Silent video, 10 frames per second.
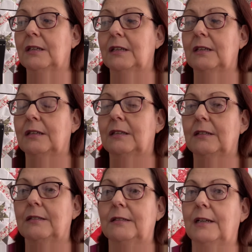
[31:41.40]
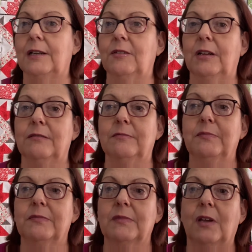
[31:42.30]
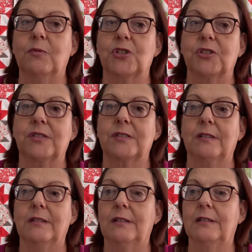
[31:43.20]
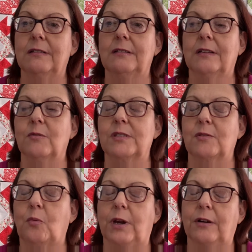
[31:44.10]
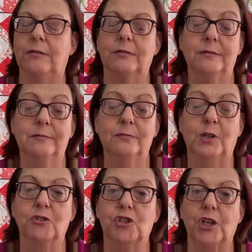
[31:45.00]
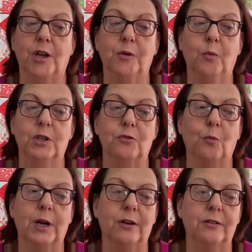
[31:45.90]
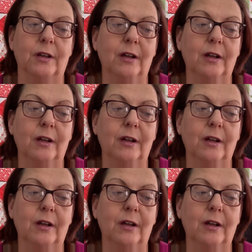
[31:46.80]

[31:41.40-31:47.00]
eh, I don't know. It was just, it was a weird show with weird